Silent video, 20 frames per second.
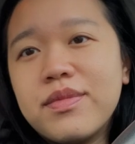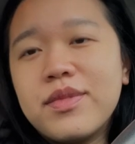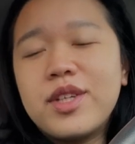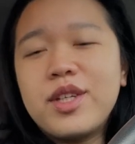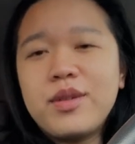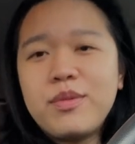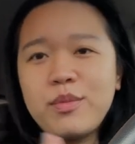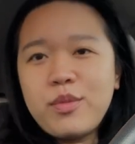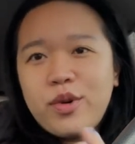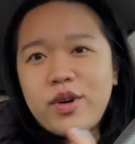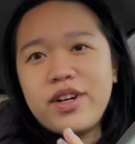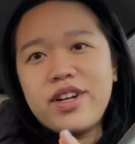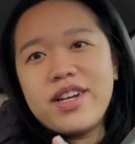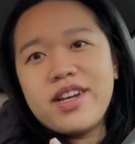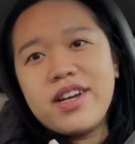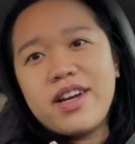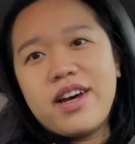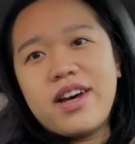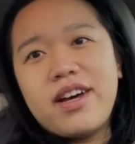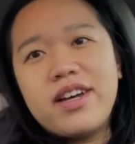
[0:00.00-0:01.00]
Good
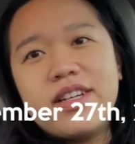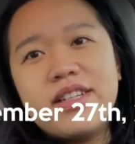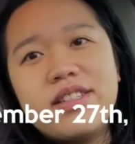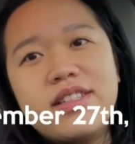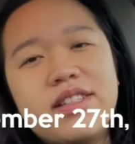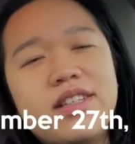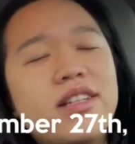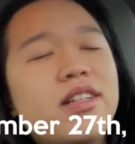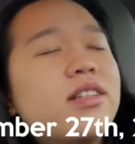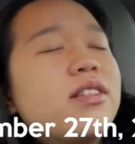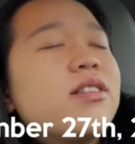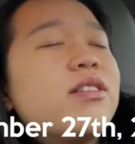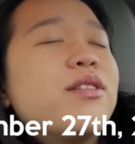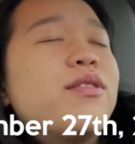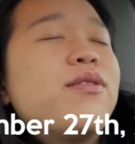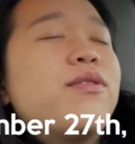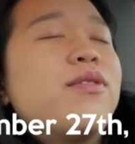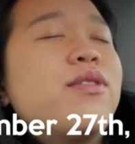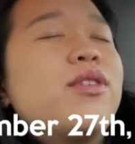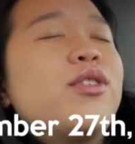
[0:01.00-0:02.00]
morning, guys. It is
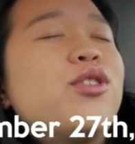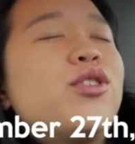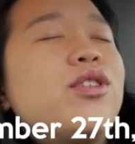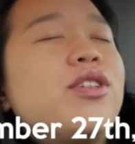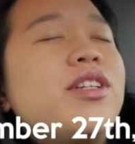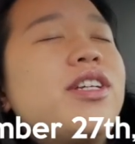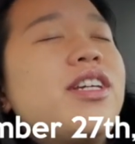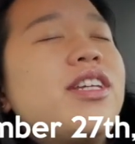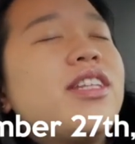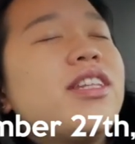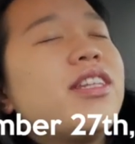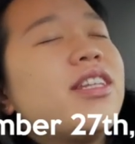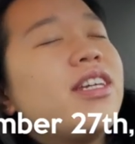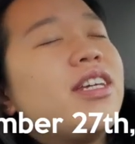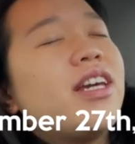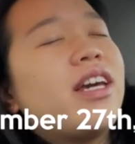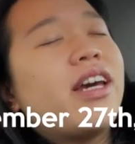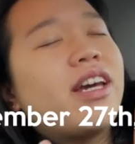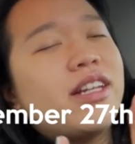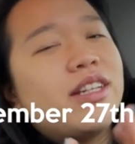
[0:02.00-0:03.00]
officially
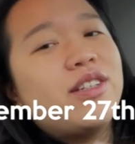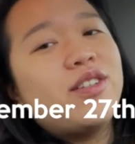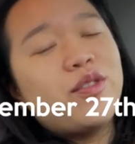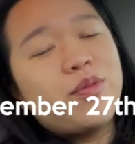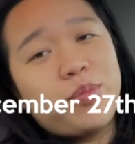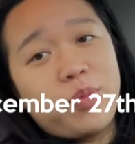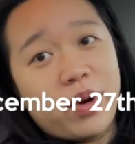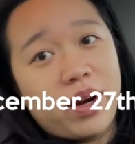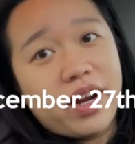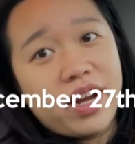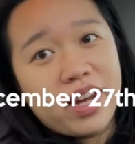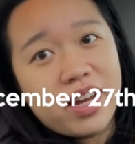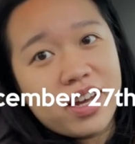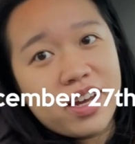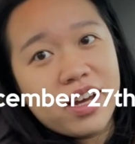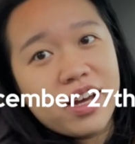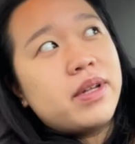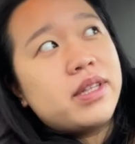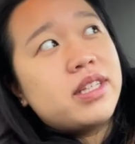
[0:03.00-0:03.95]
the end of break.